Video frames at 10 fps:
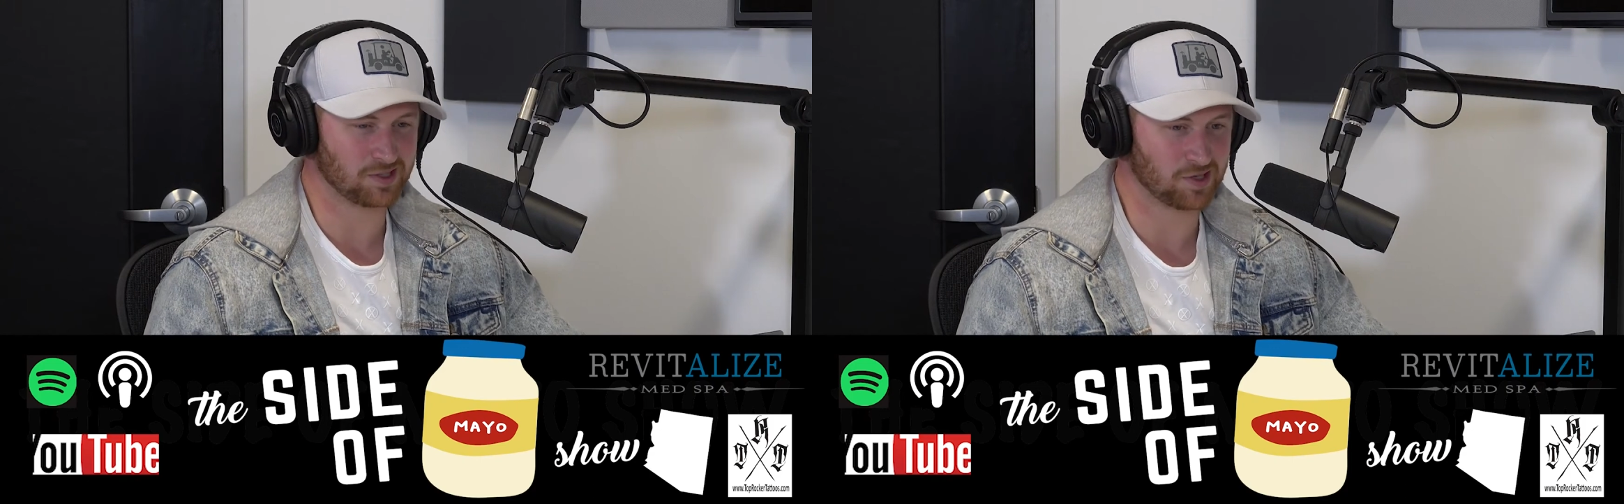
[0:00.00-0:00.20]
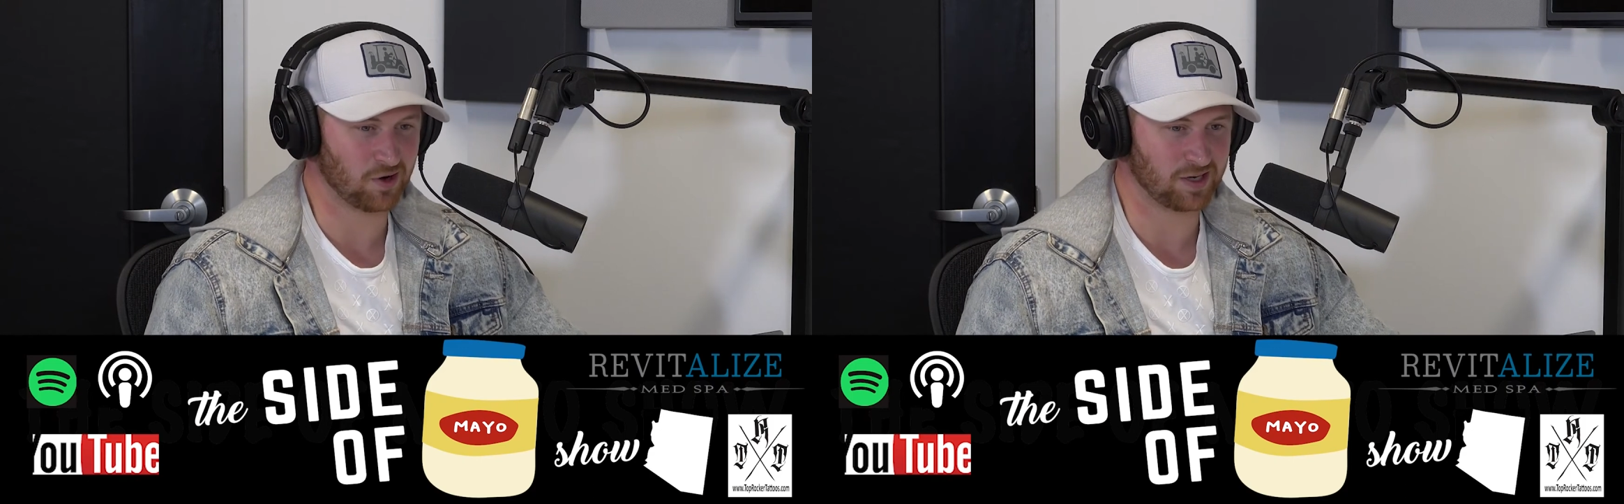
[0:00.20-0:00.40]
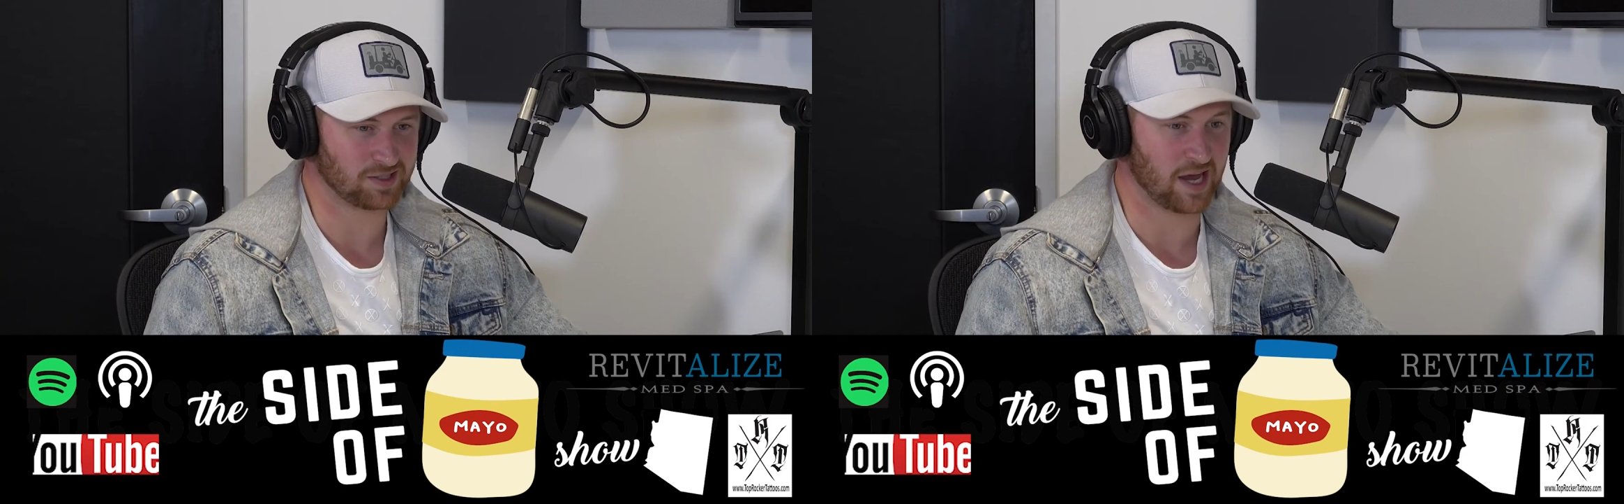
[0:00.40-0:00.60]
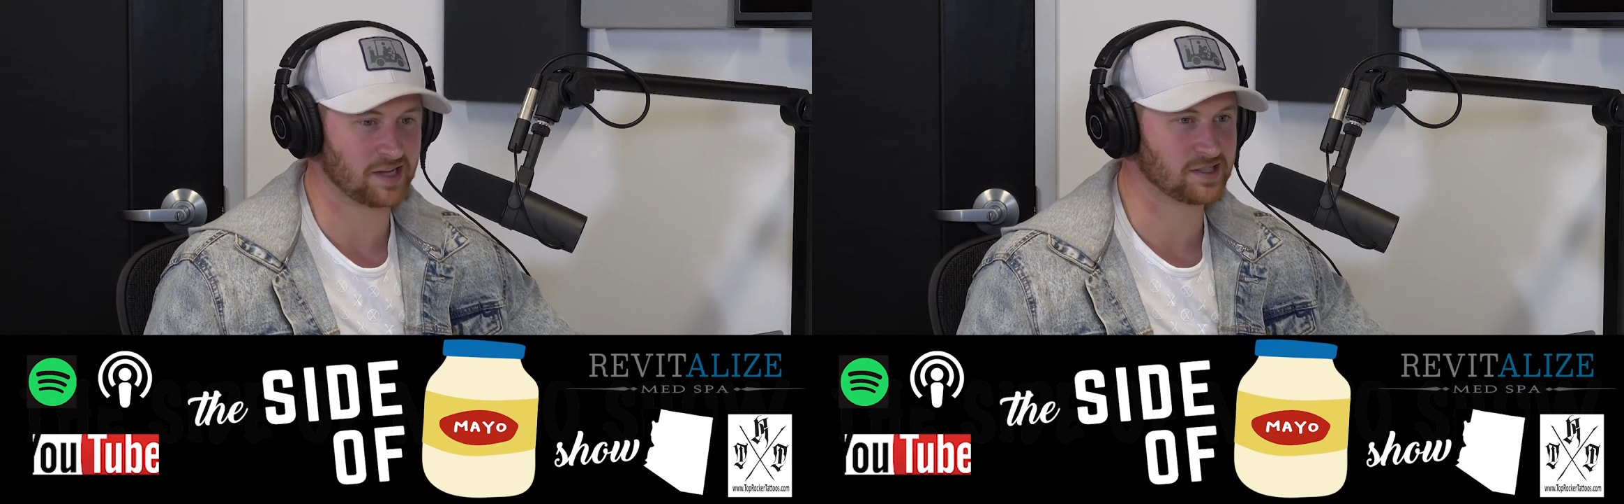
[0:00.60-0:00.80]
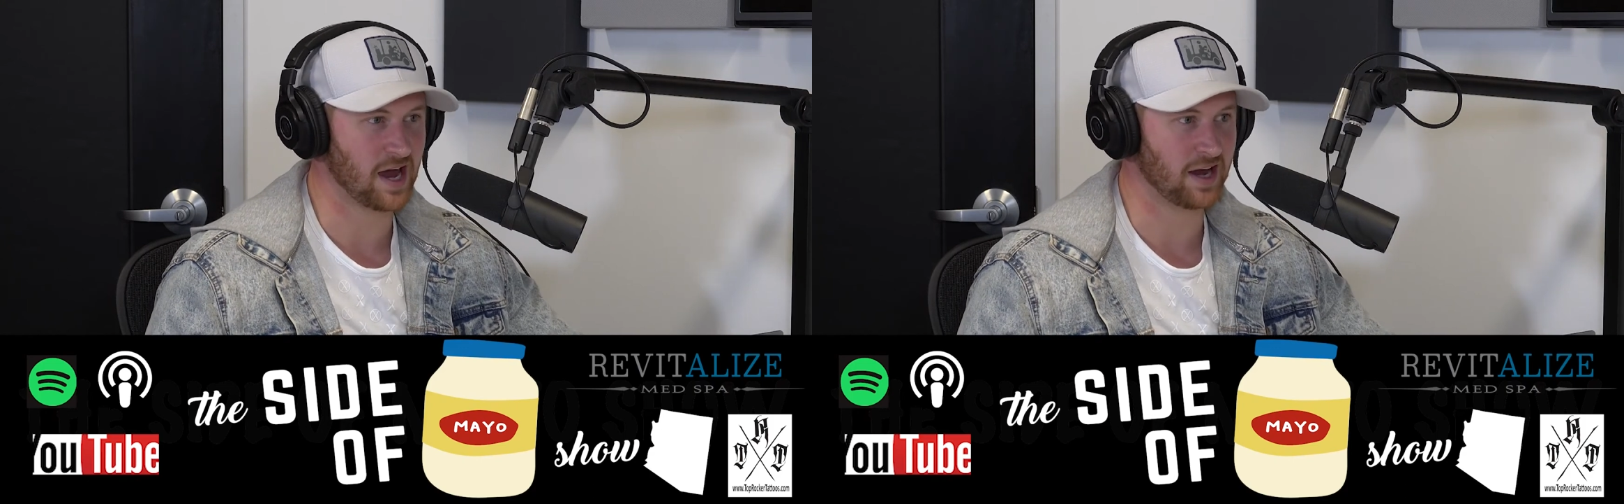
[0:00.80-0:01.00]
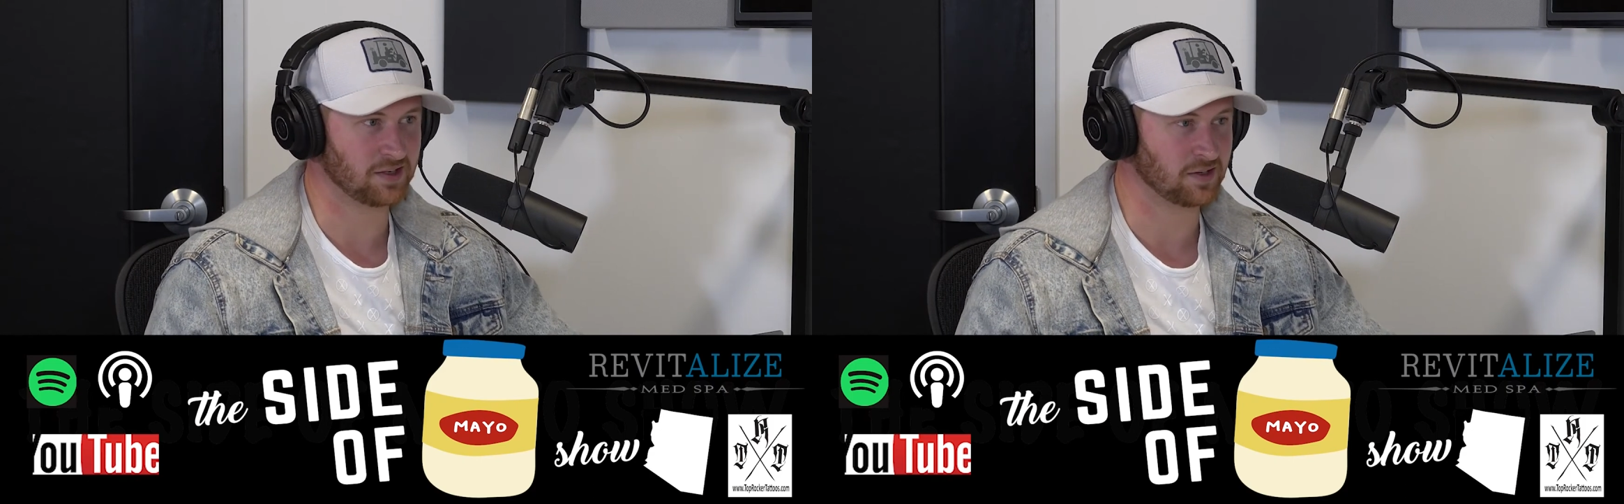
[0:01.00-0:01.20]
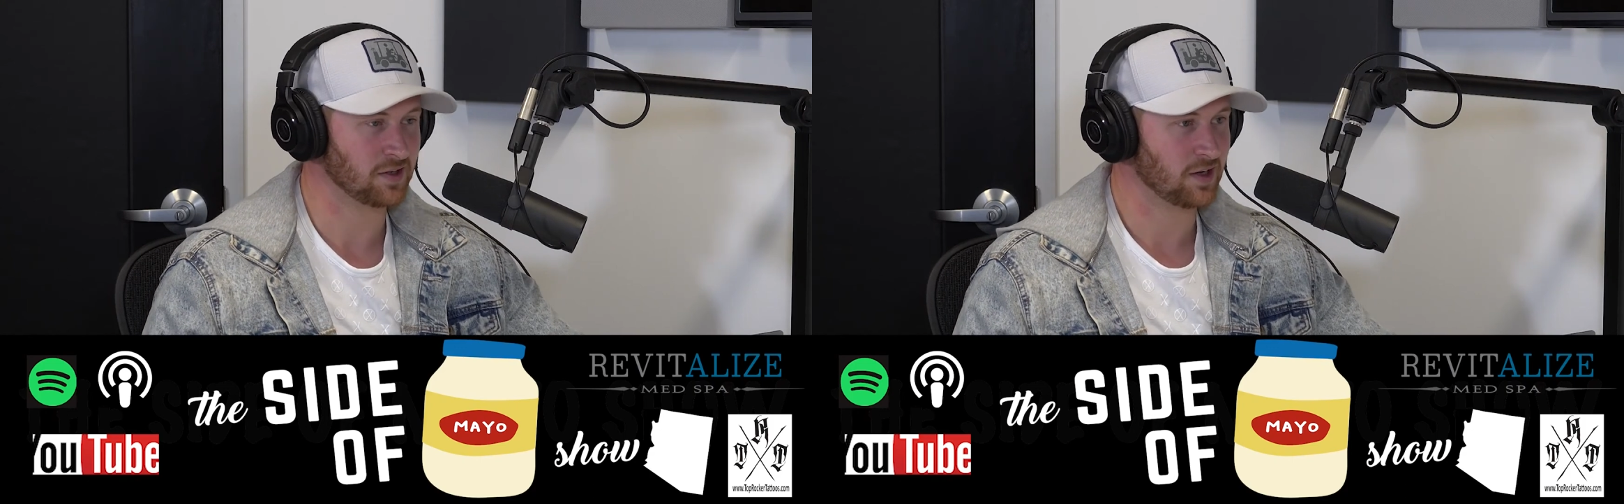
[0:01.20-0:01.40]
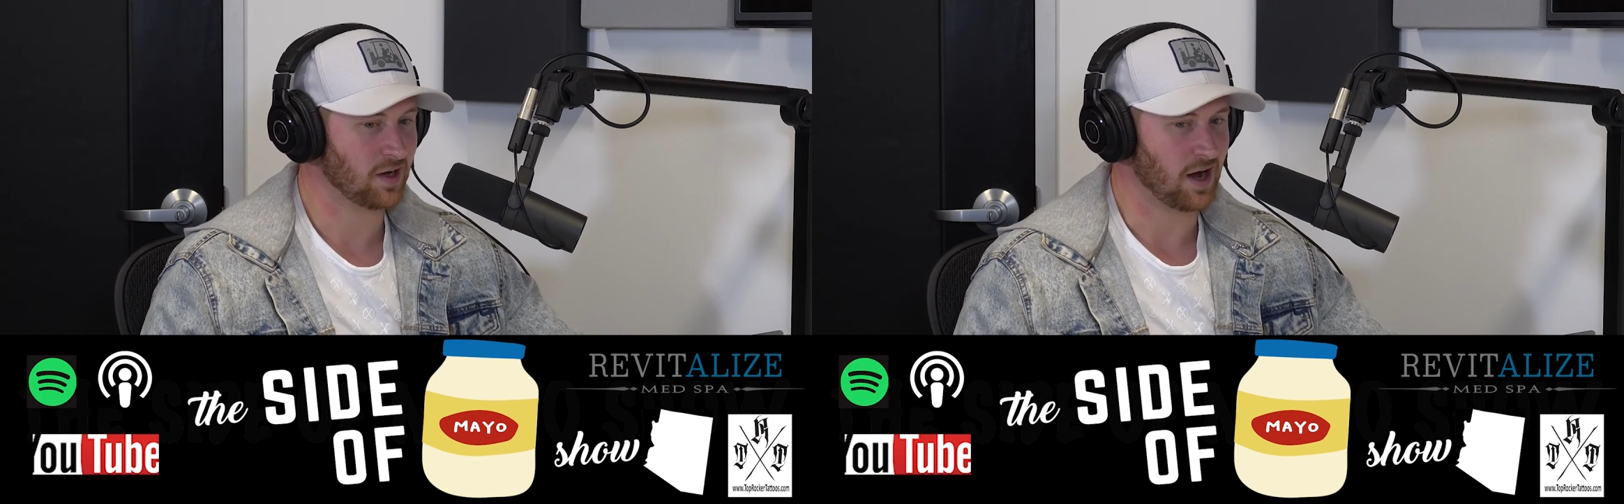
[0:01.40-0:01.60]
so it takes that, and
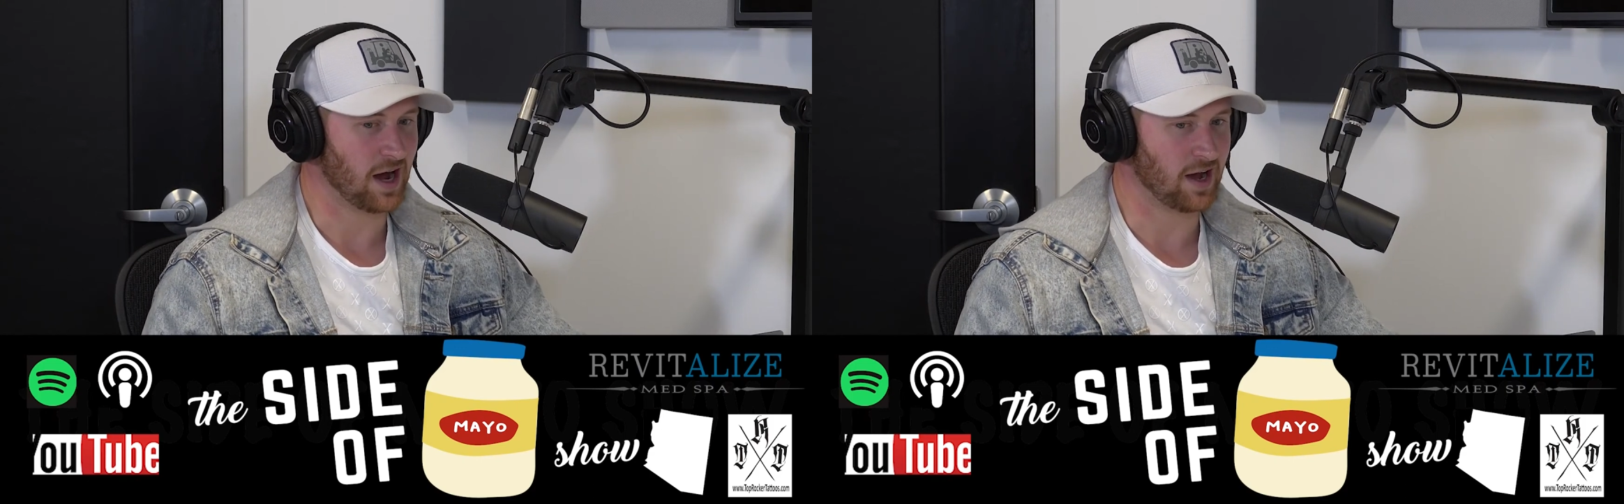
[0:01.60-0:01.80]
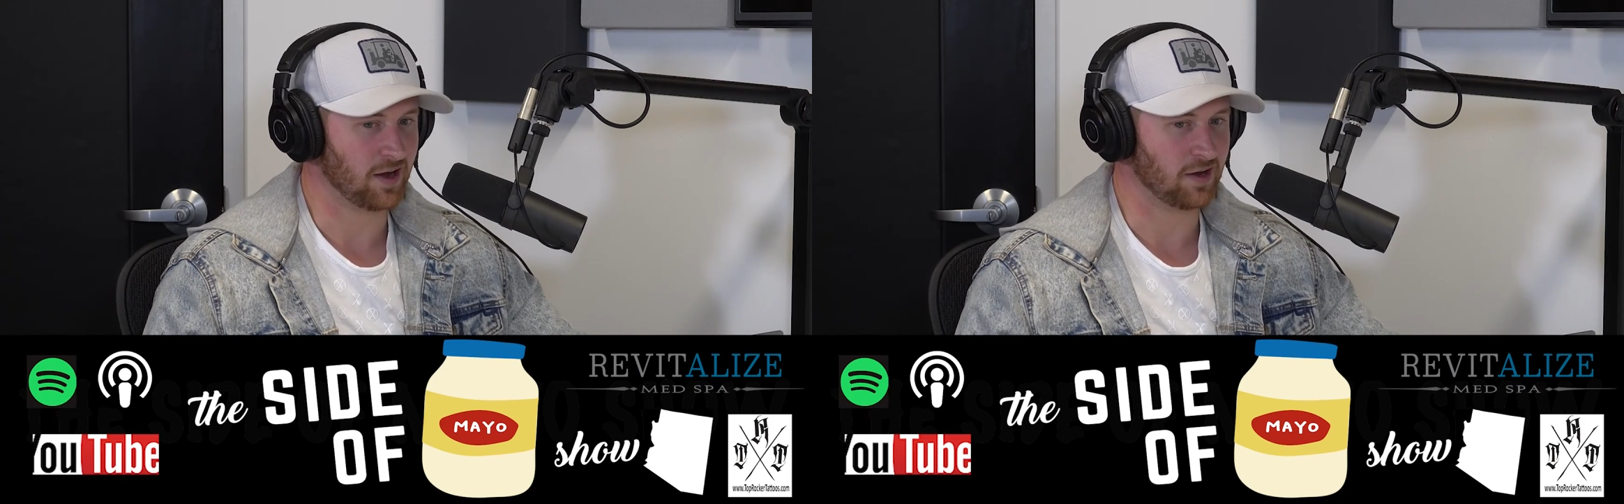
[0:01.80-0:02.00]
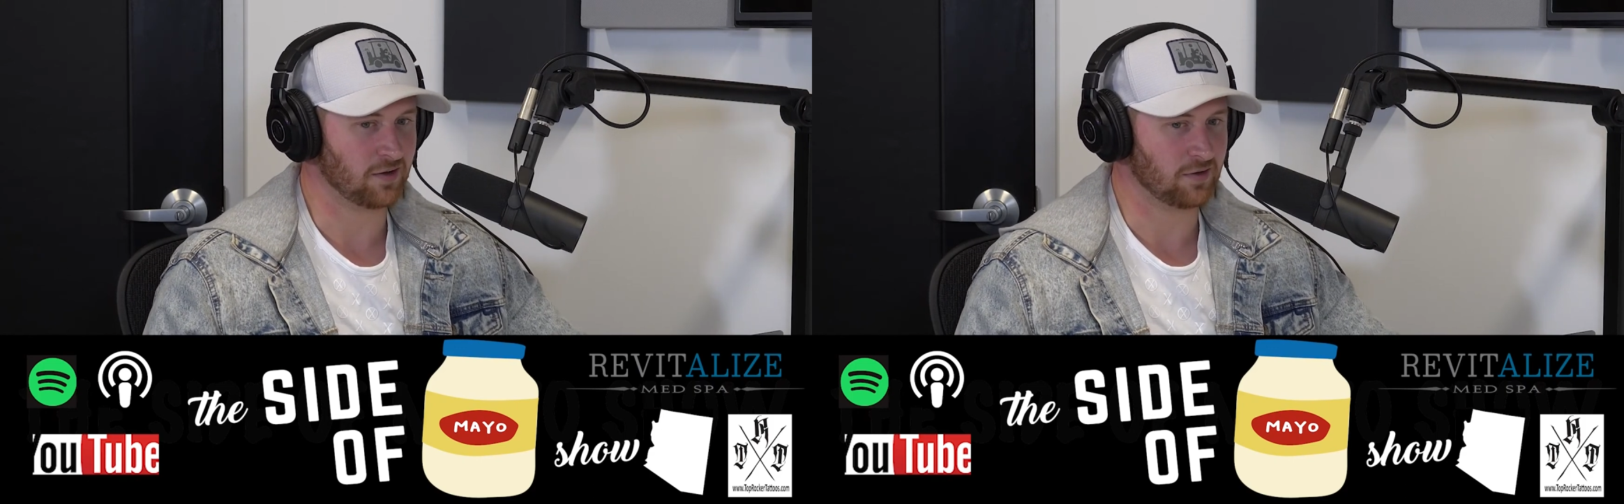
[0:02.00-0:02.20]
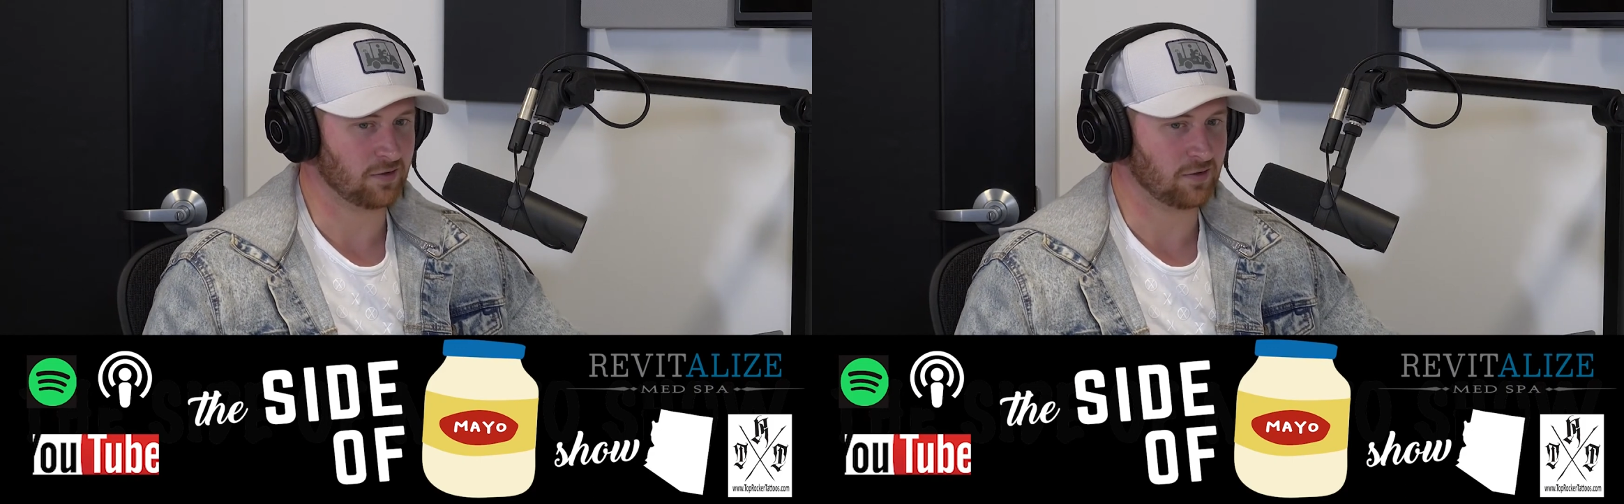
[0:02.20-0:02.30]
I